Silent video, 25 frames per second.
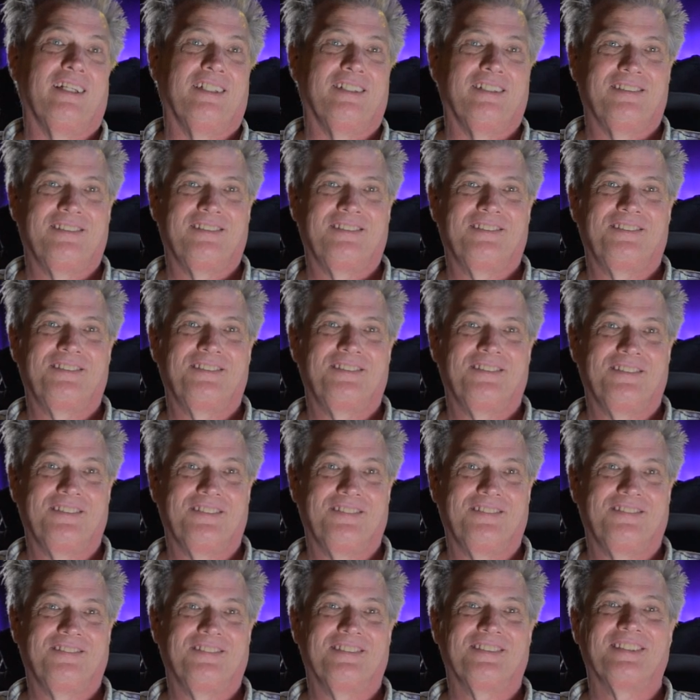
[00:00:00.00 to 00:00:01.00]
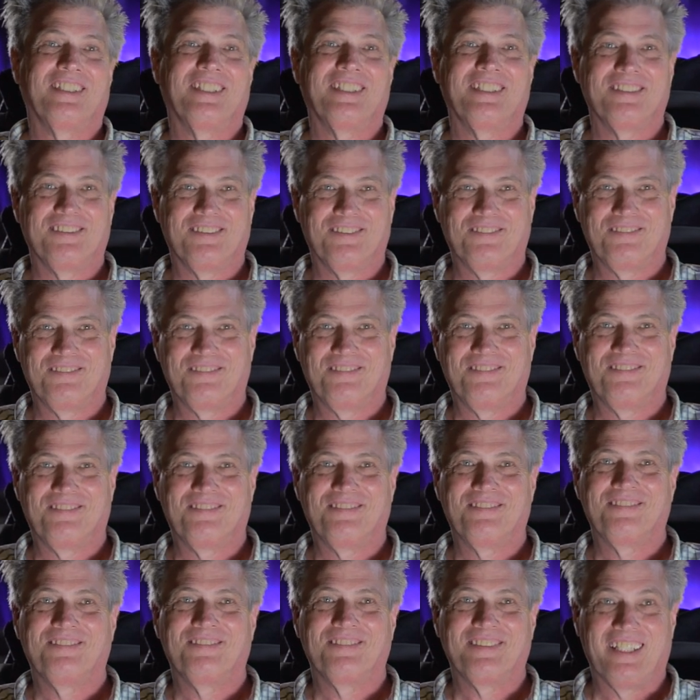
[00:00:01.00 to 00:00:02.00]
it, right?
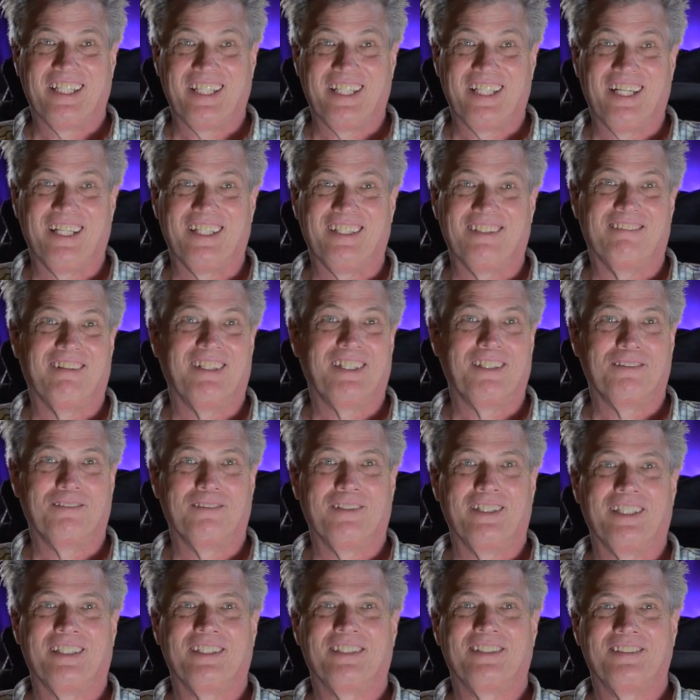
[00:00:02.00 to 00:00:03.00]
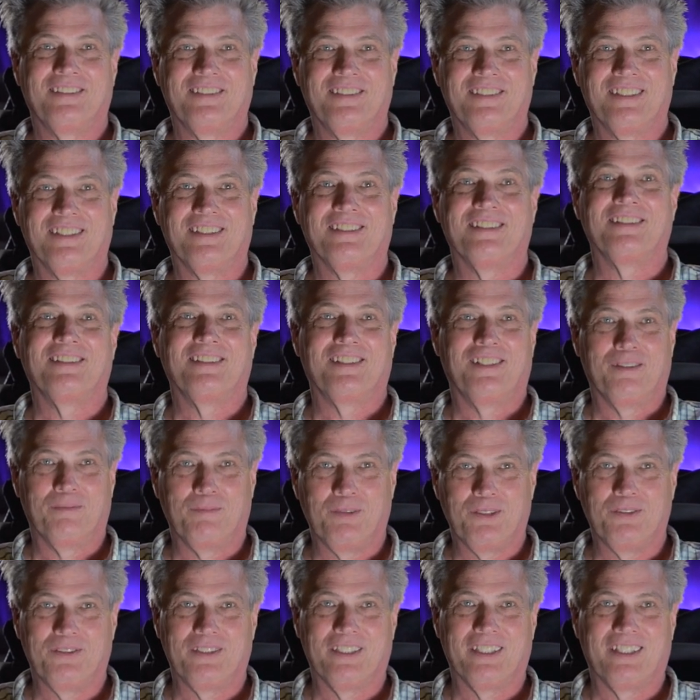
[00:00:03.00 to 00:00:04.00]
They get it right away, because it's their
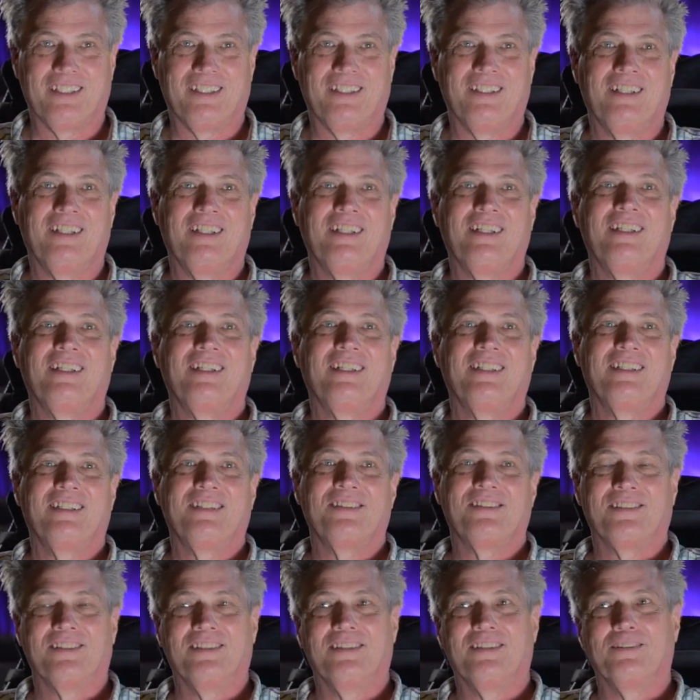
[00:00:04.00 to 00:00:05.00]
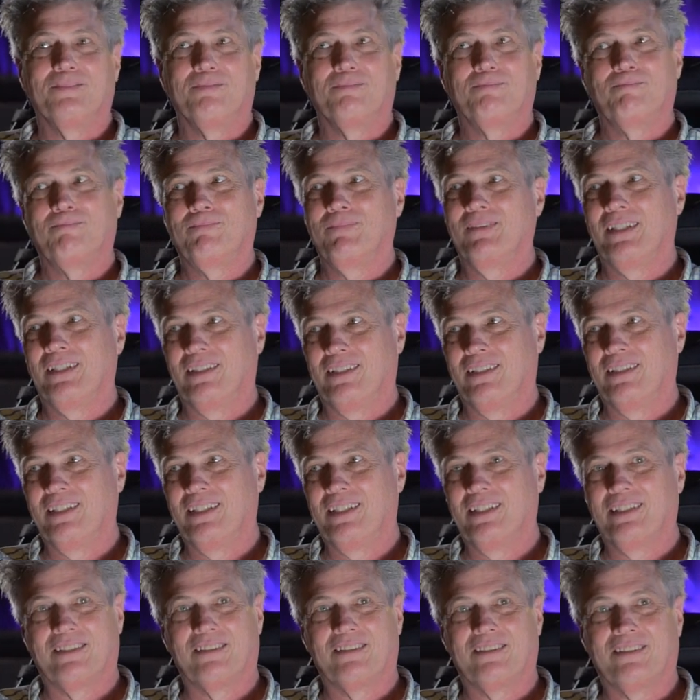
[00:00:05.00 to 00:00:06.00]
music. So
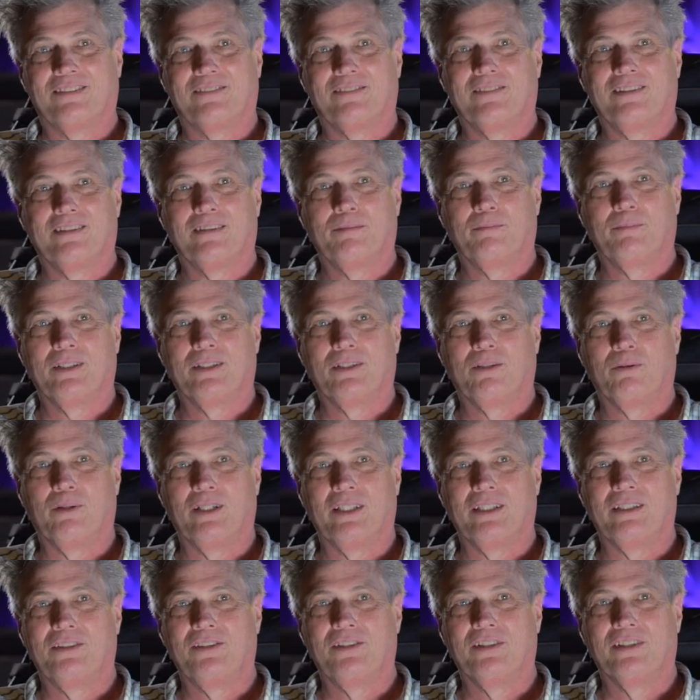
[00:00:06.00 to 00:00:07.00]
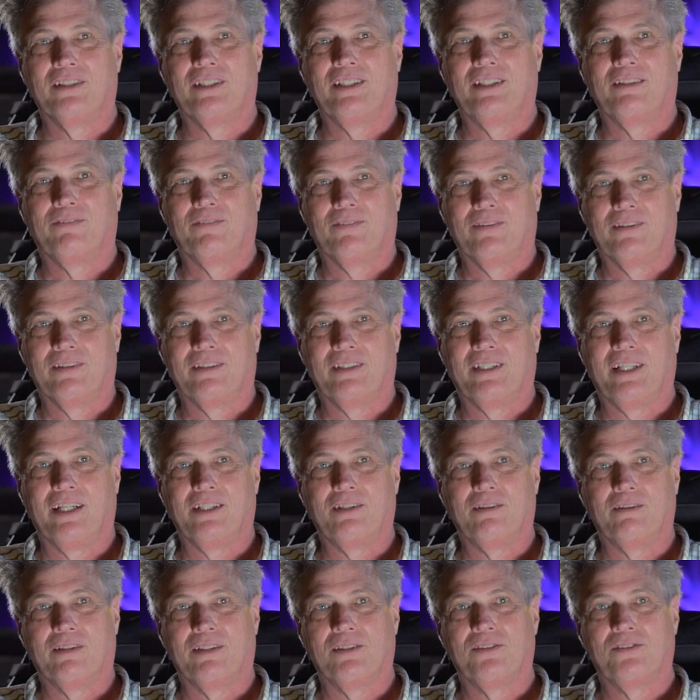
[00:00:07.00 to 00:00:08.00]
it's really been quite a journey for
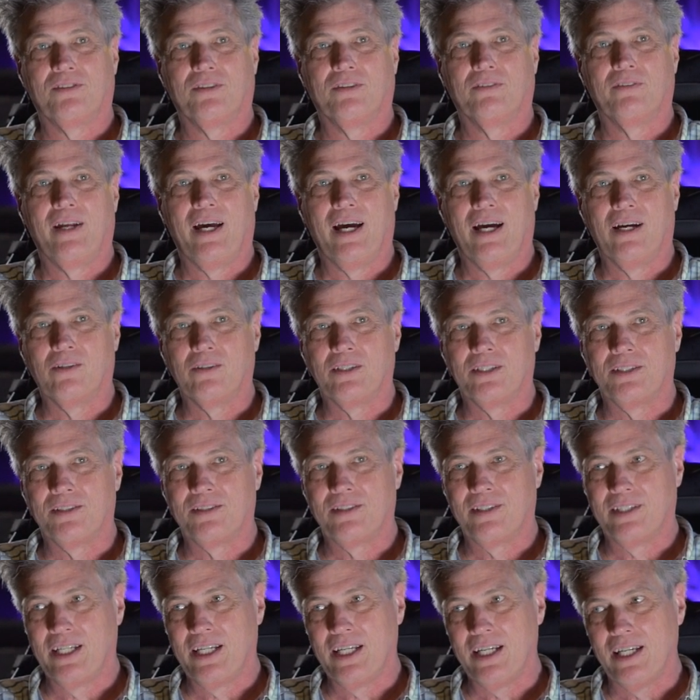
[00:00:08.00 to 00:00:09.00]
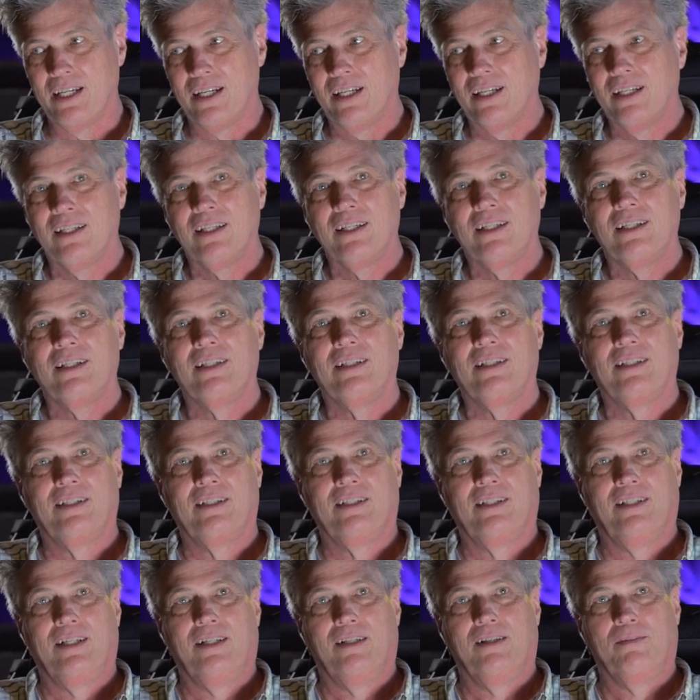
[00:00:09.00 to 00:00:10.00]
Tetra. So now to see,
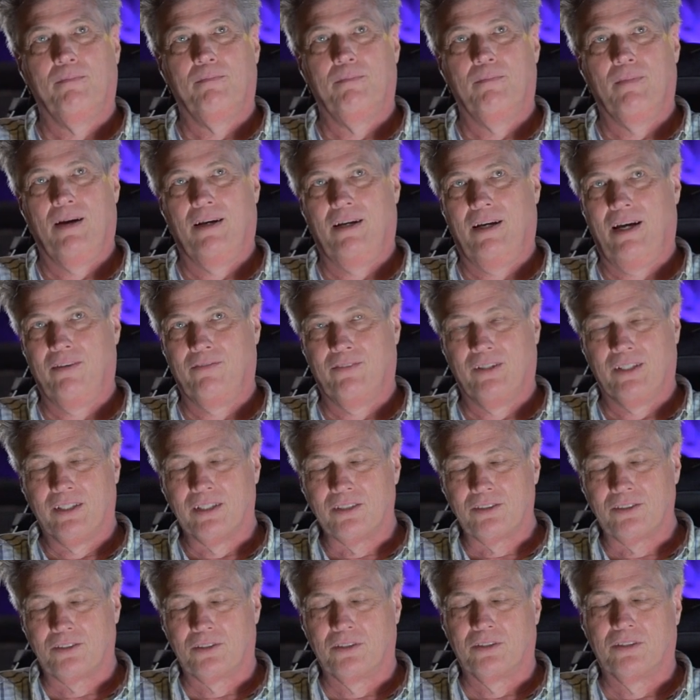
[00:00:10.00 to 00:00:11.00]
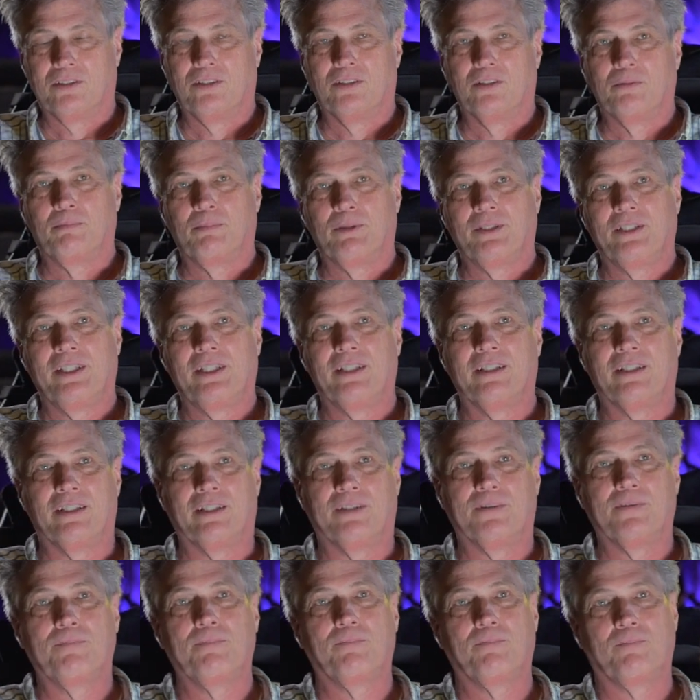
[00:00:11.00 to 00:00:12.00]
having this door open
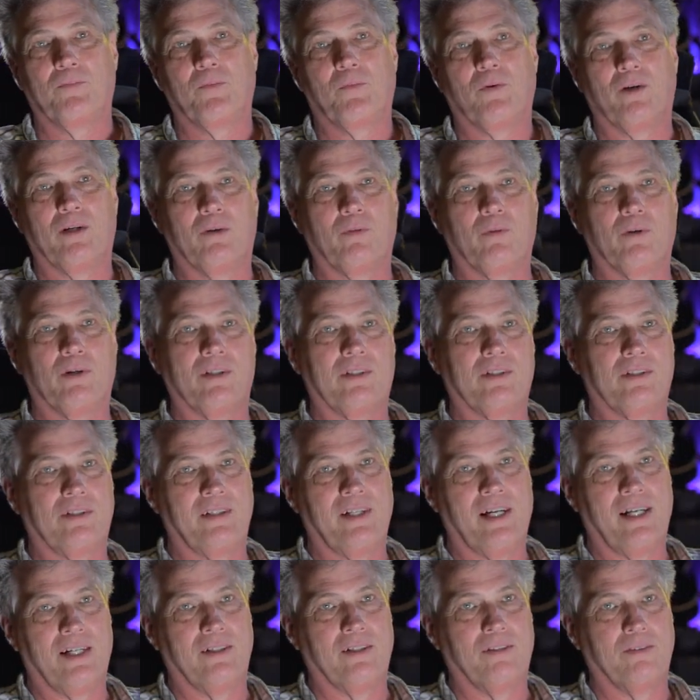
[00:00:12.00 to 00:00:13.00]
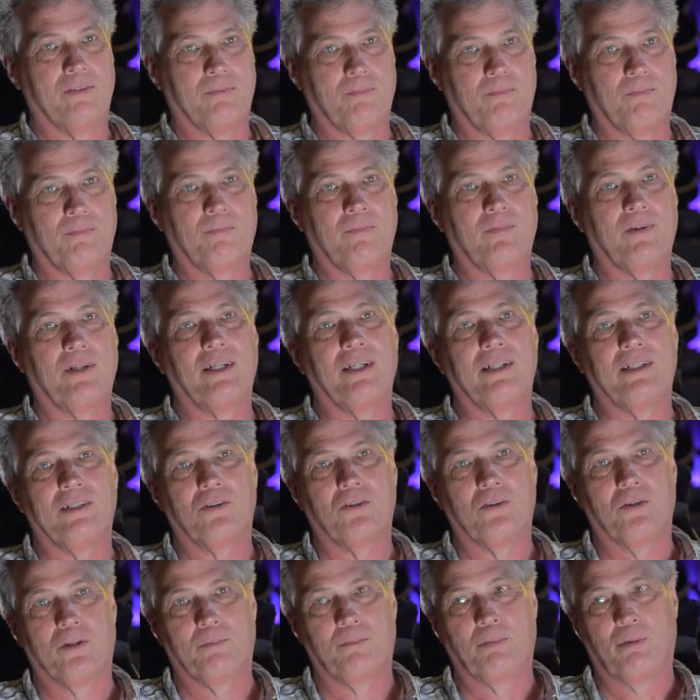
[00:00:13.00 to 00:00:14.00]
here, where we're now
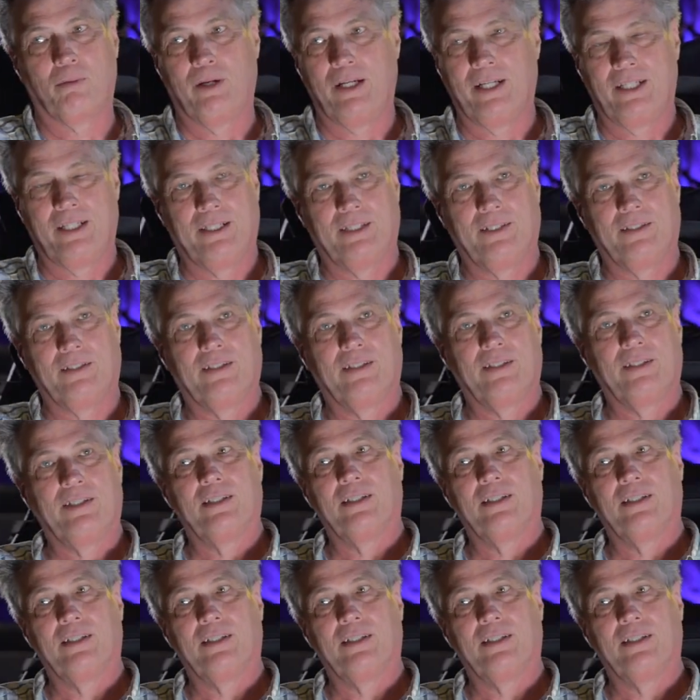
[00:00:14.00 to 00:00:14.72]
incorporating